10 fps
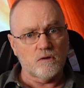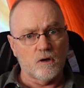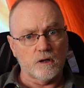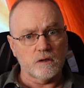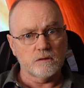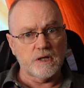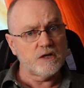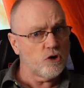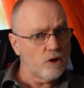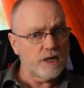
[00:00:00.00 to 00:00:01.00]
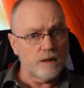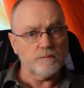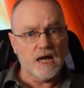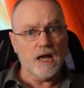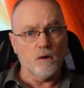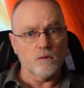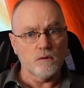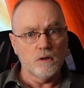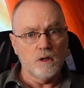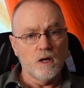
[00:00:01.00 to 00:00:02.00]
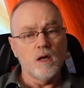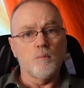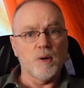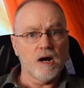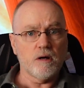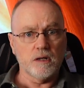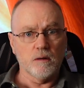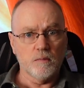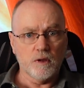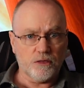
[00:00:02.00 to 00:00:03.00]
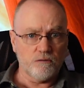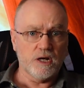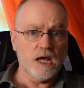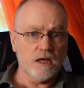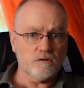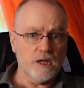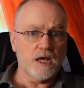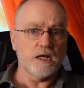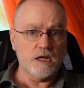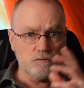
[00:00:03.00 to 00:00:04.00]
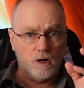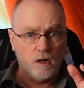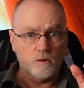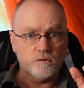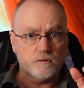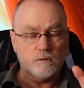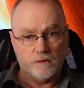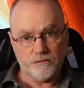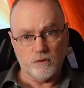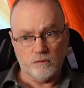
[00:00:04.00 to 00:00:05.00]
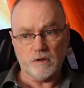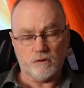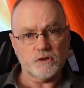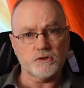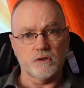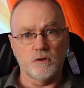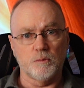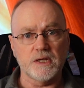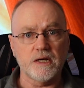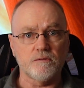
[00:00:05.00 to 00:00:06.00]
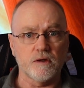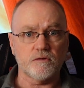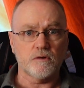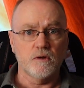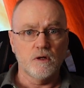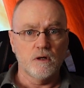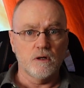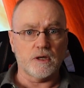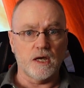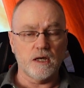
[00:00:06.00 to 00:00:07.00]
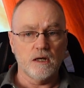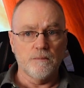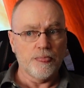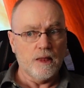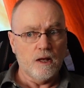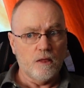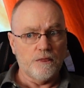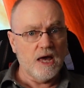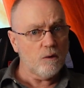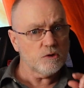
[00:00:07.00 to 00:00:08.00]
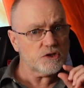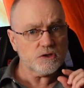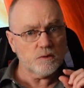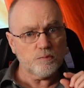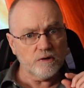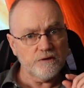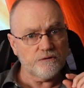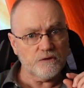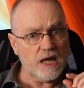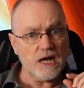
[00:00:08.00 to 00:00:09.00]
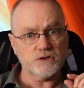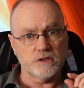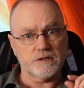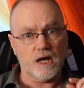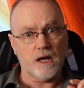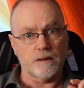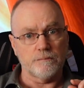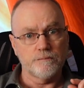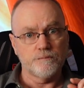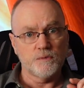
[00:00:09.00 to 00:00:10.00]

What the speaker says: long. They took him down, buried him. 3 days later, he rose. If you were a Christian, you believe this. Okay? That was just a brief flash in time.